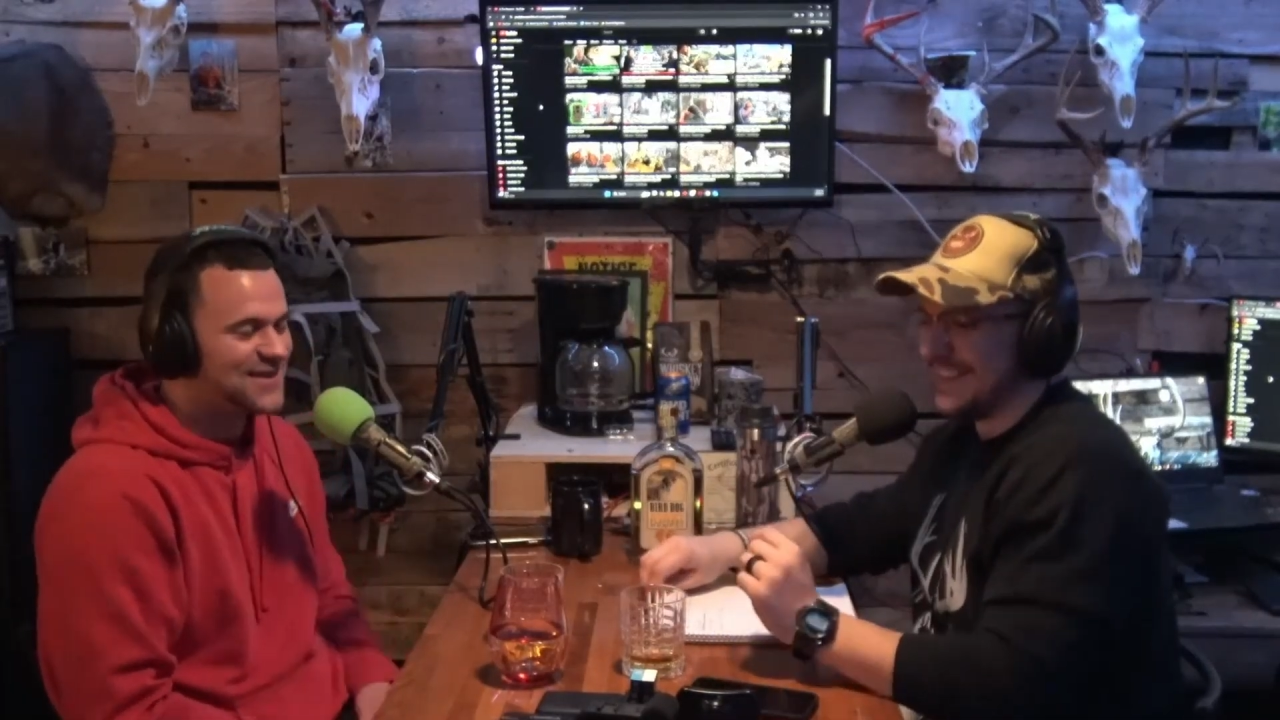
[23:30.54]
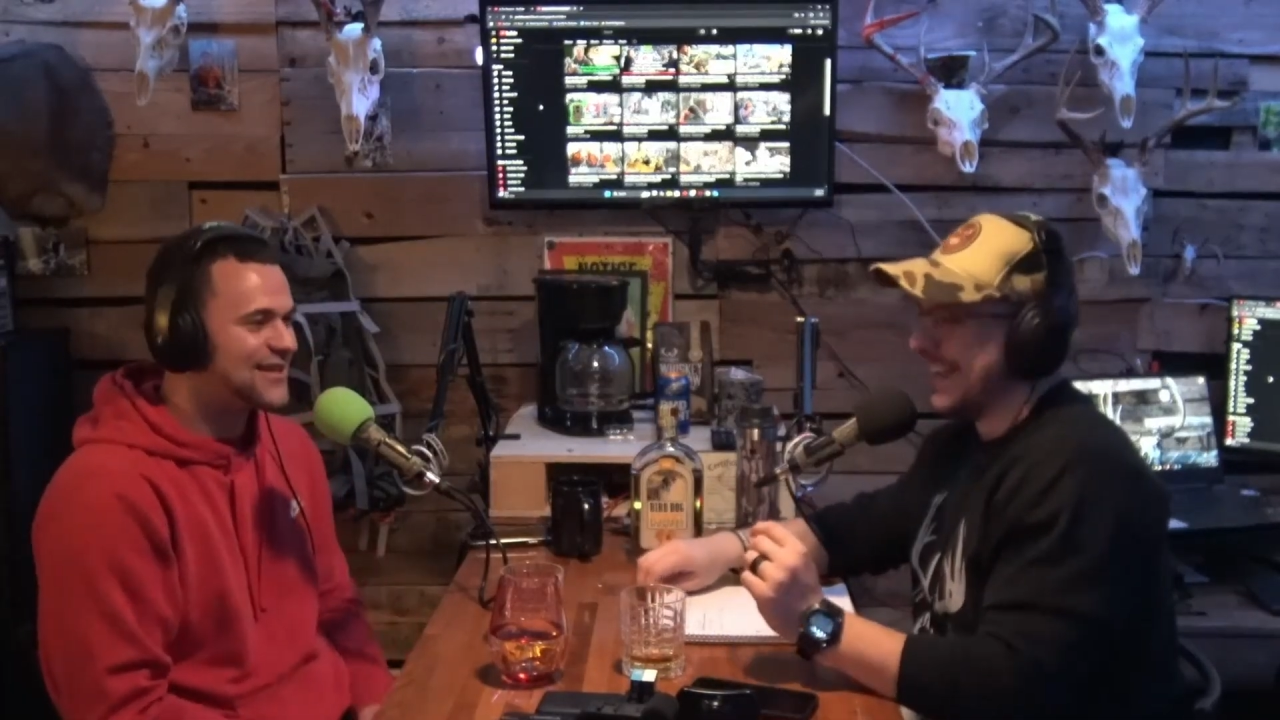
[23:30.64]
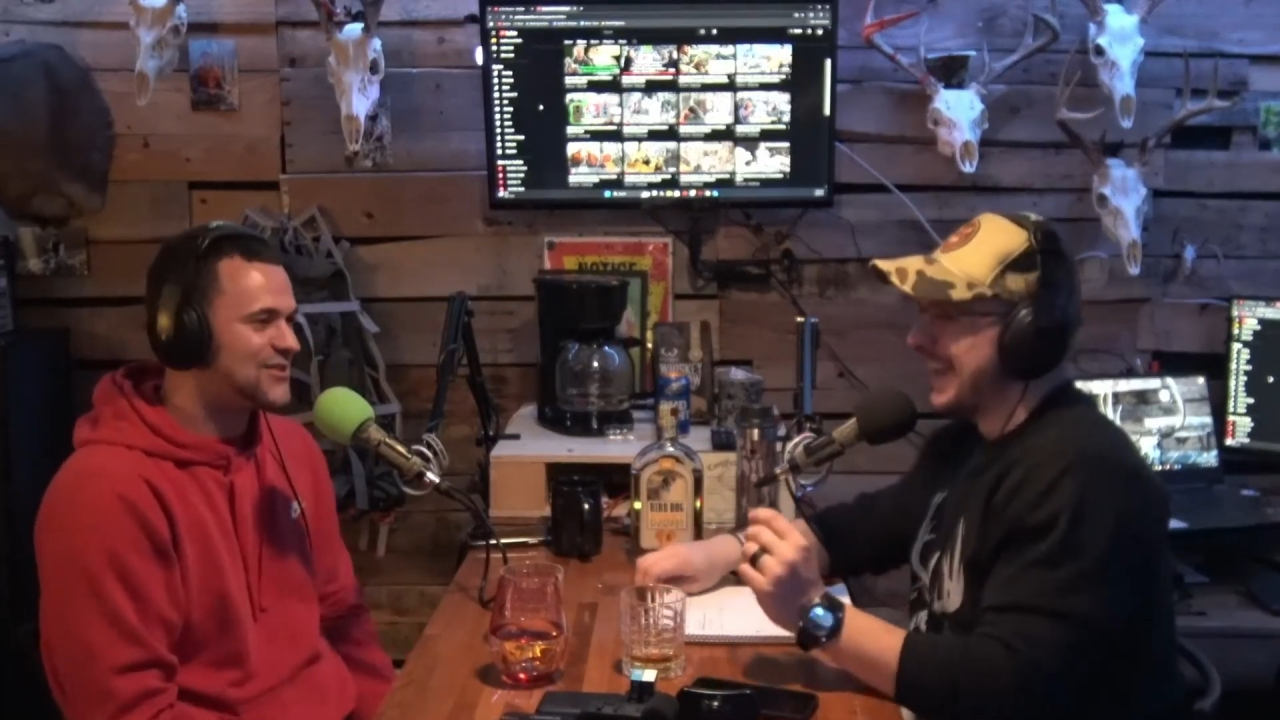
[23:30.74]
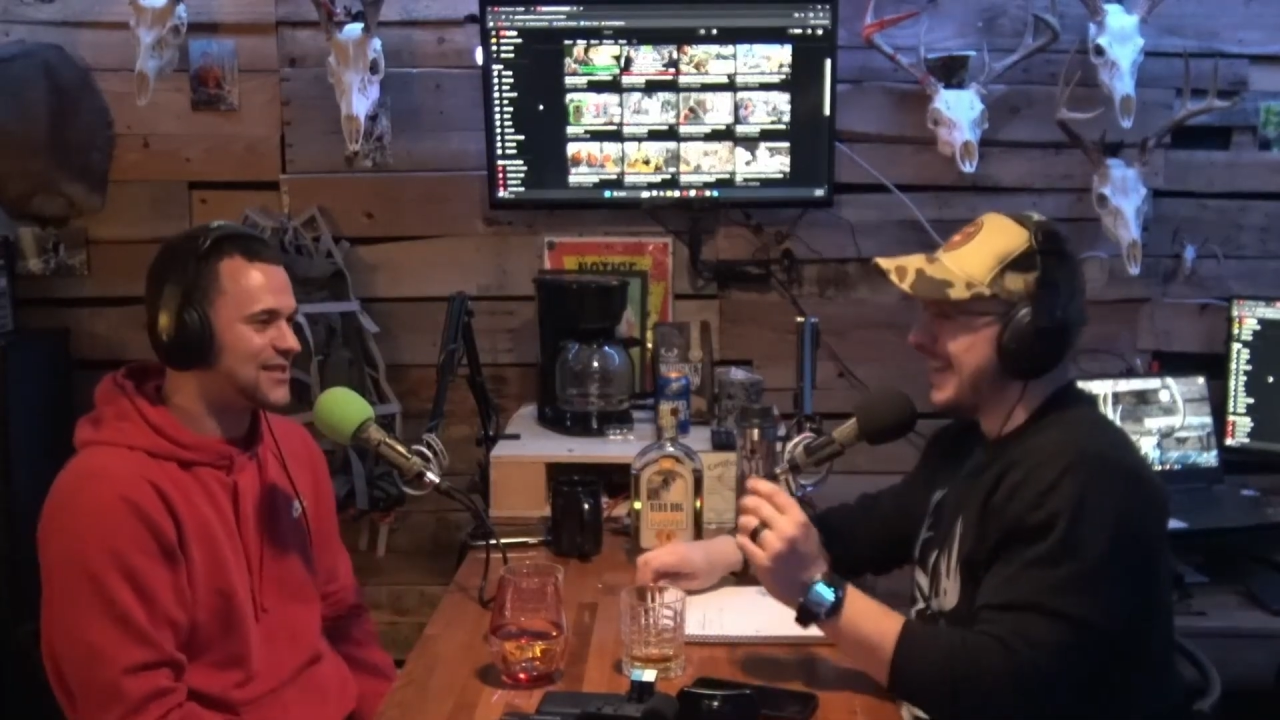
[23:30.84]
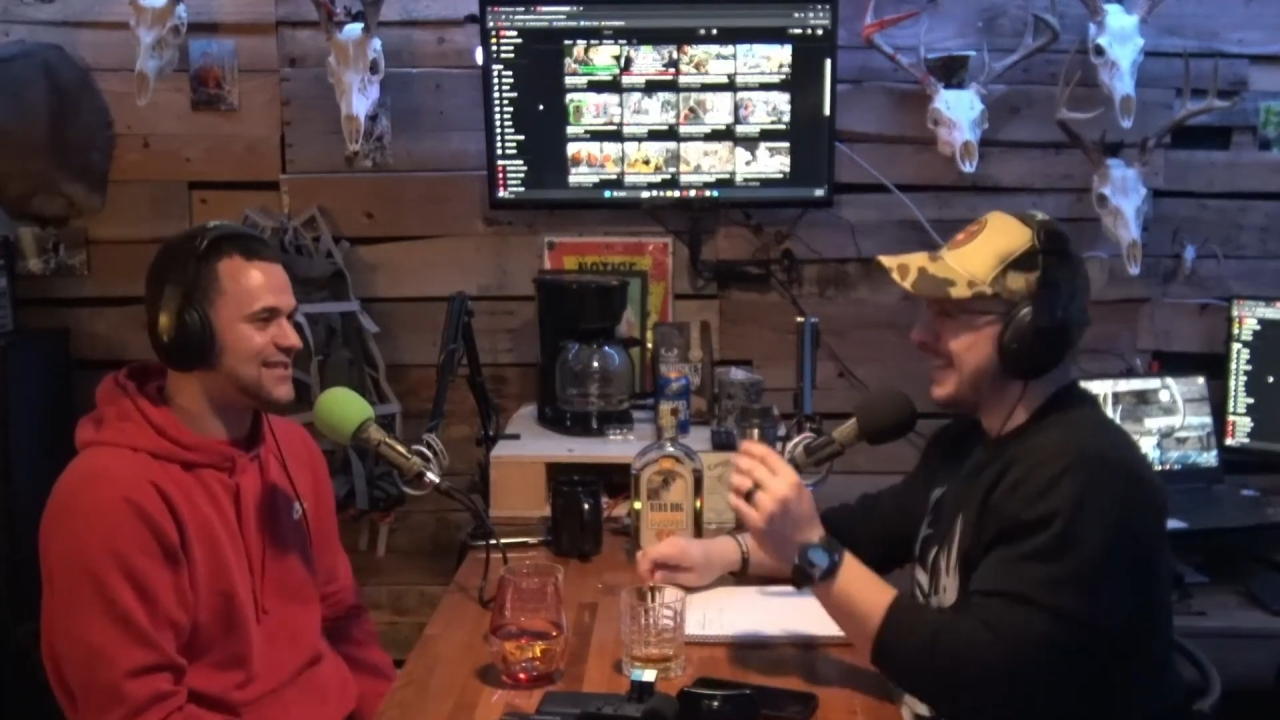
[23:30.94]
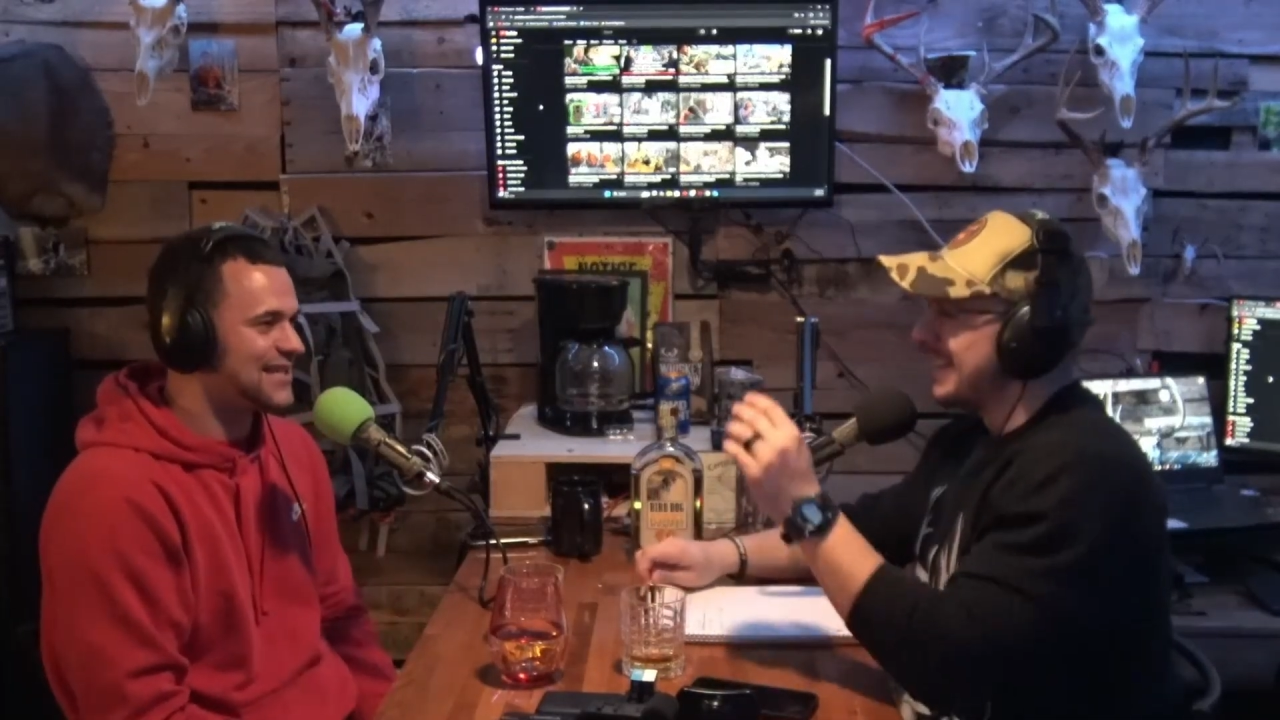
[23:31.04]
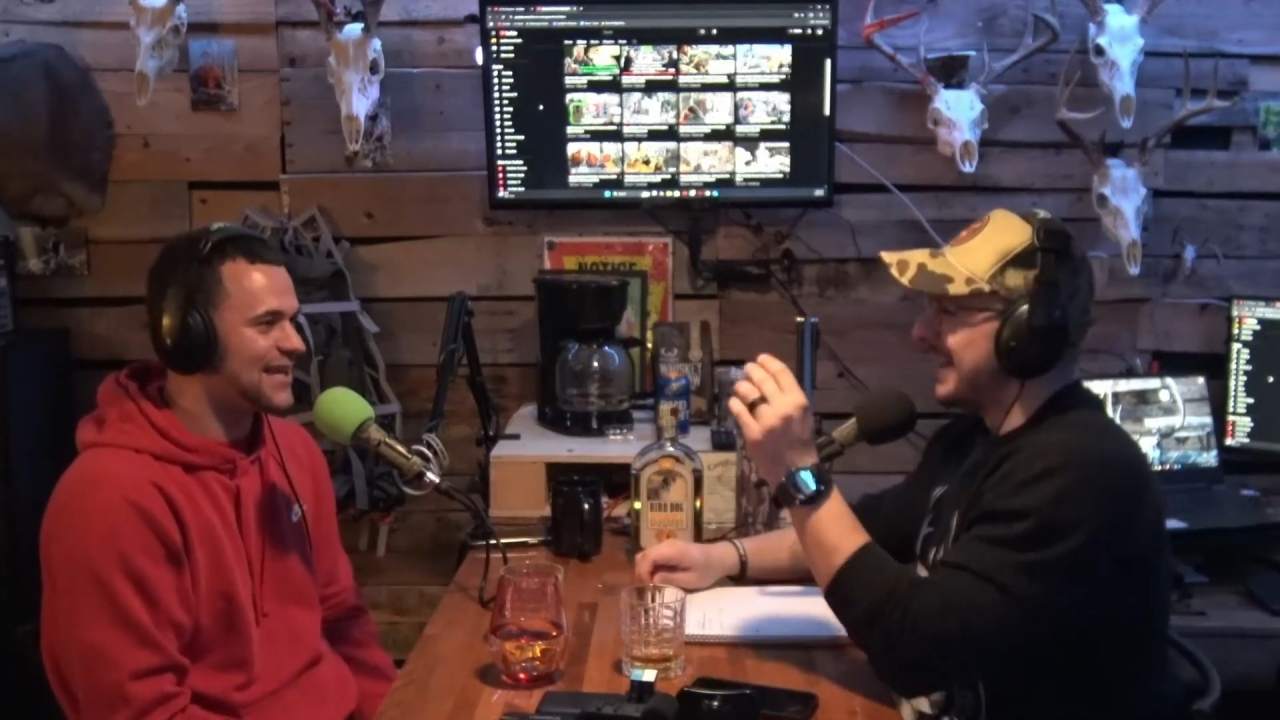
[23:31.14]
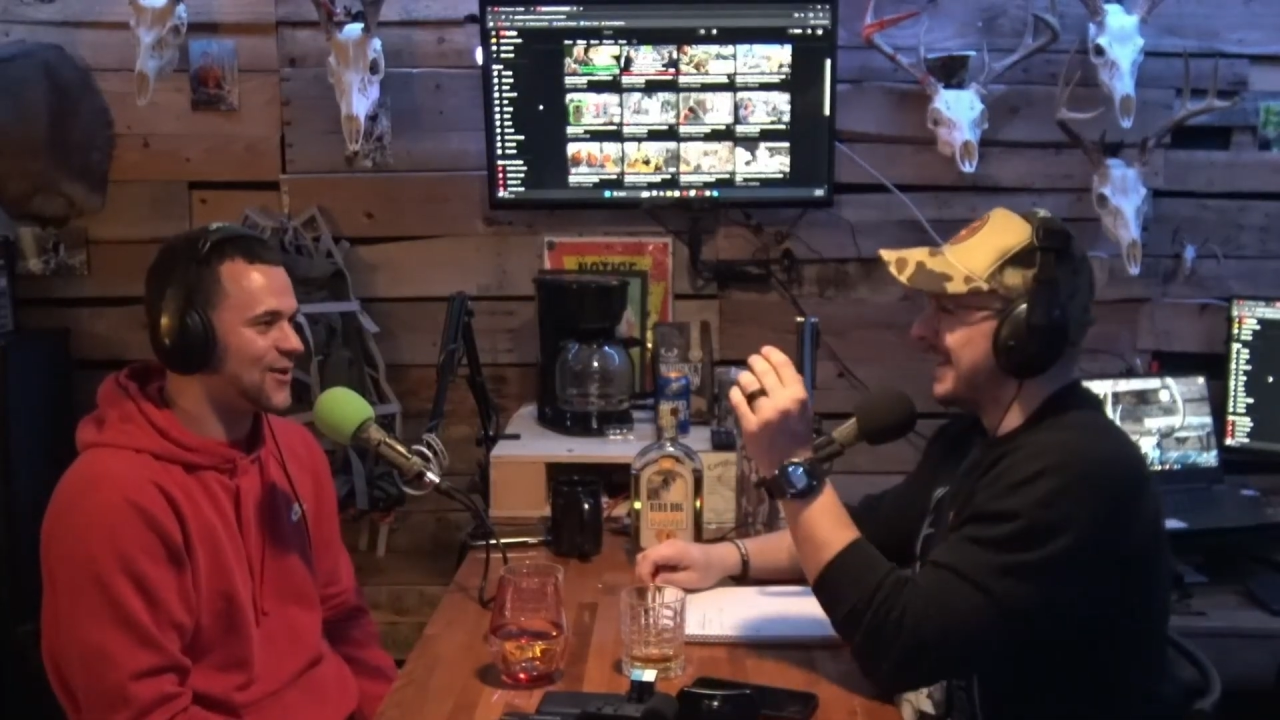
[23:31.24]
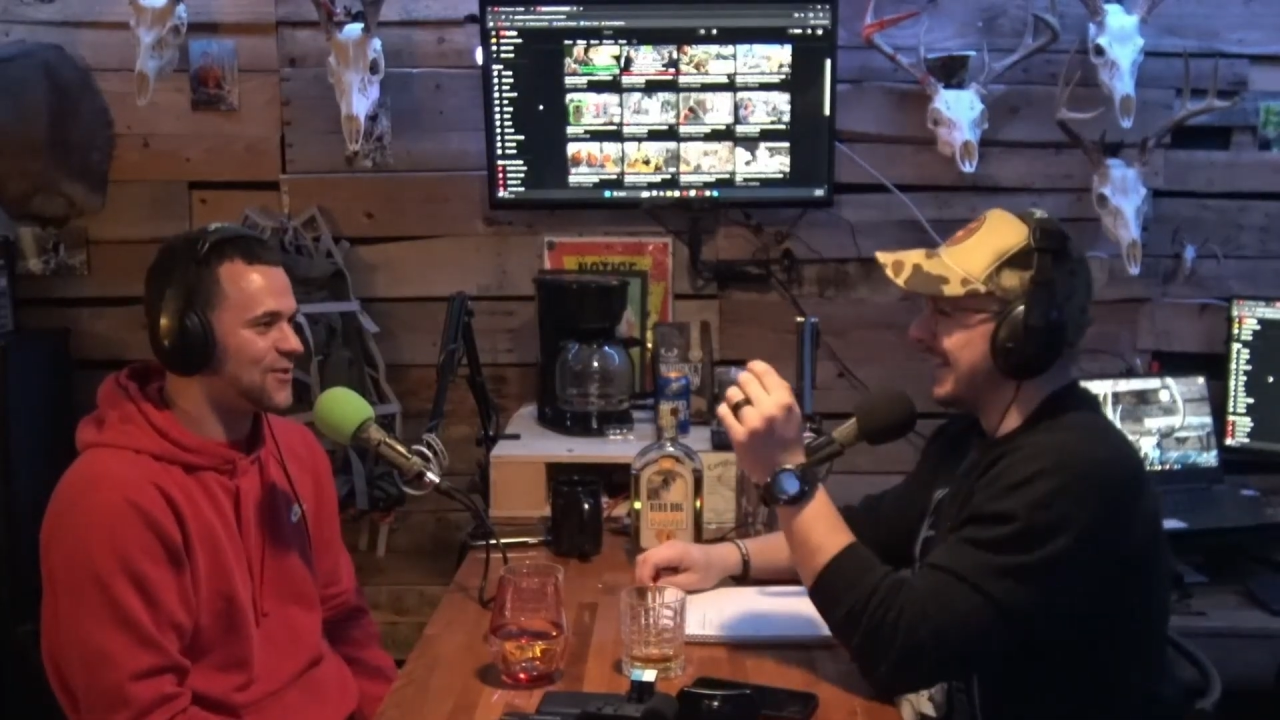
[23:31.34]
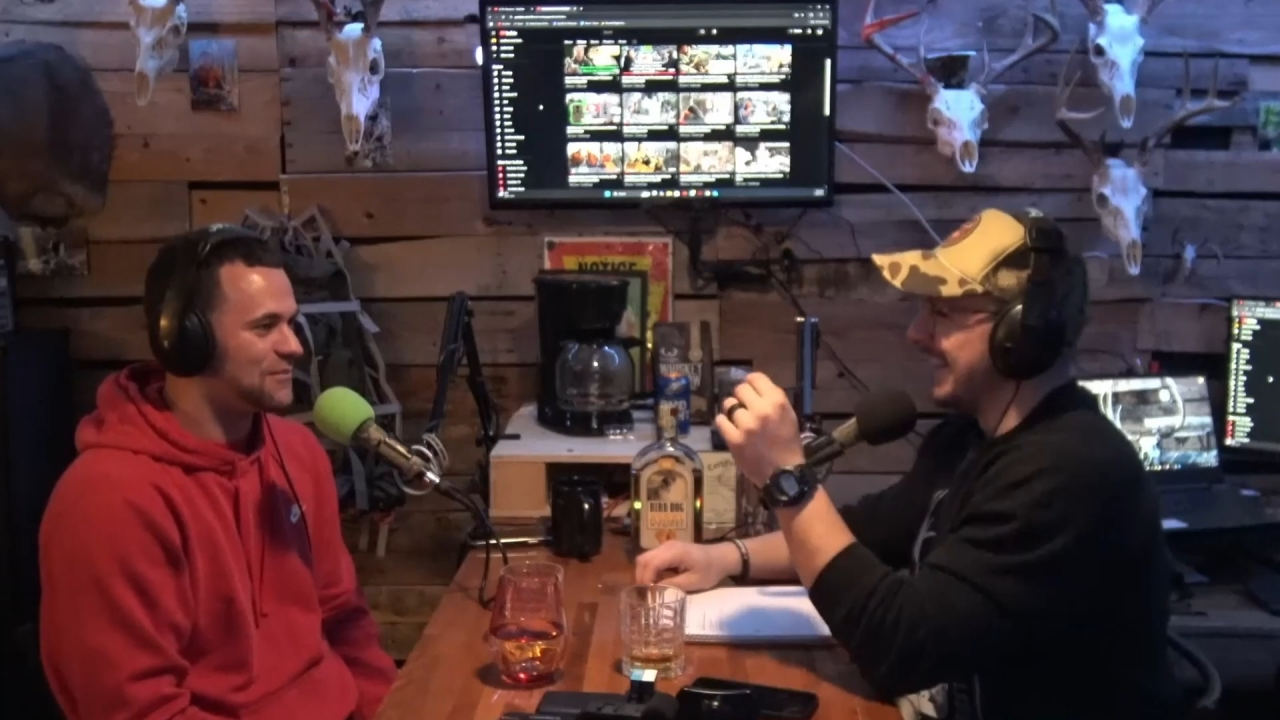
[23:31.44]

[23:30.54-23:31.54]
Jesse said get all the